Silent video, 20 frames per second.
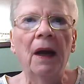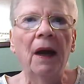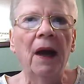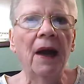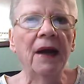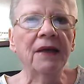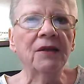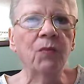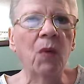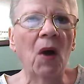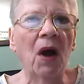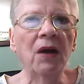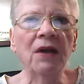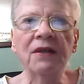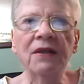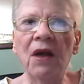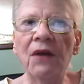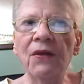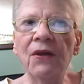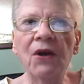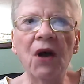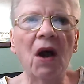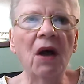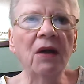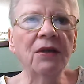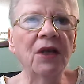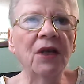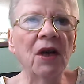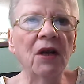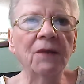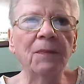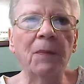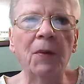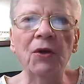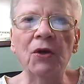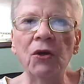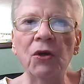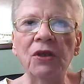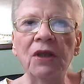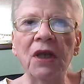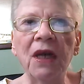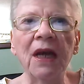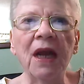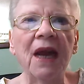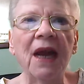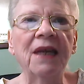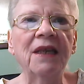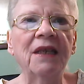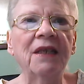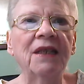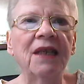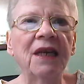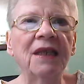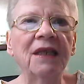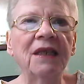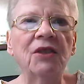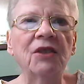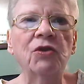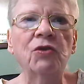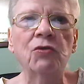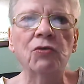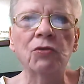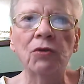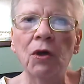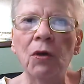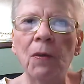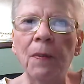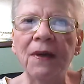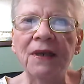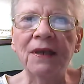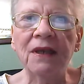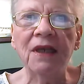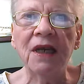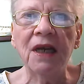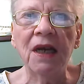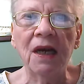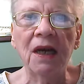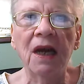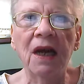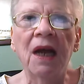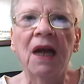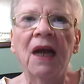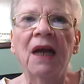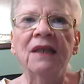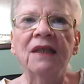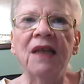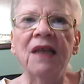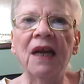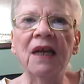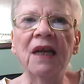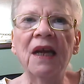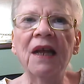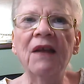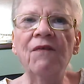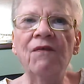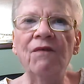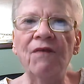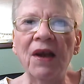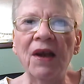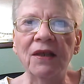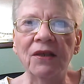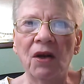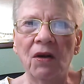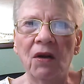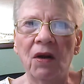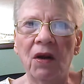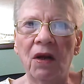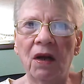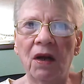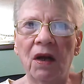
as well as other cartels producing and distributing deadly fentanyl.